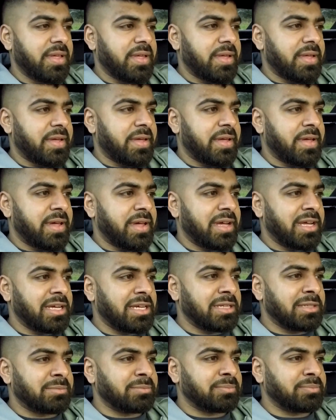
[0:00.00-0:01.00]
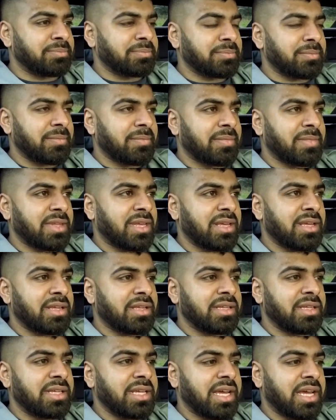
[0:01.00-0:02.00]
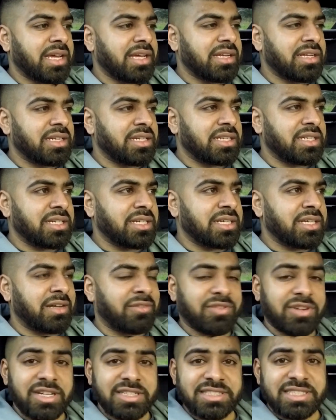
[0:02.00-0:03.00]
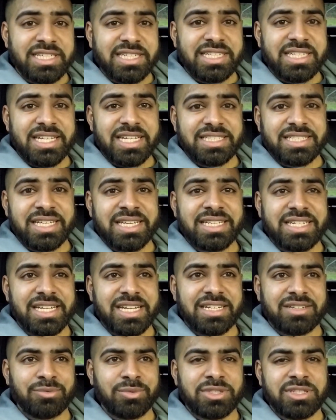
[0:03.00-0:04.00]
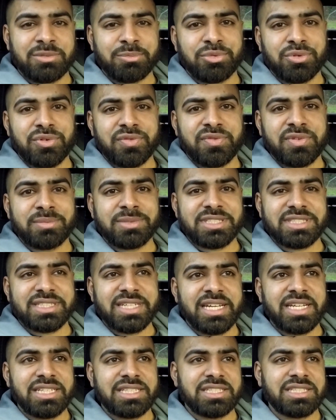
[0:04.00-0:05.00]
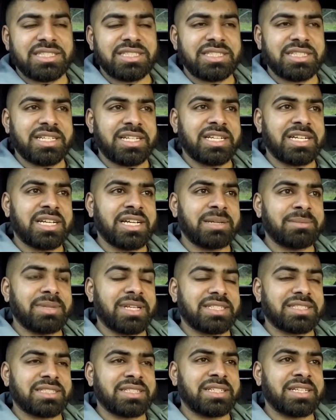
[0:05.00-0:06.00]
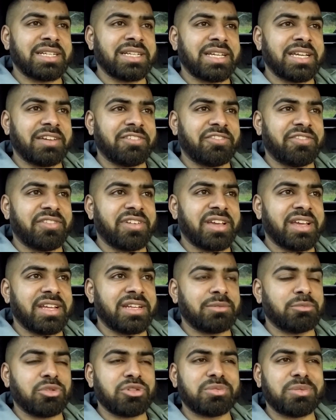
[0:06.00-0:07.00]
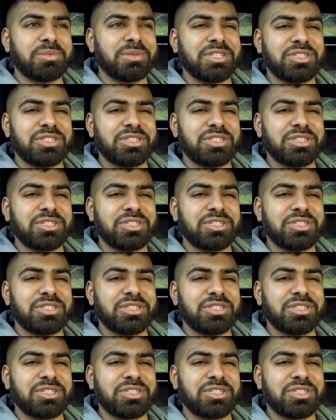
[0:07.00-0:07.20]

I've got a CTS intake which I brought from the States. That's gonna get fitted most probably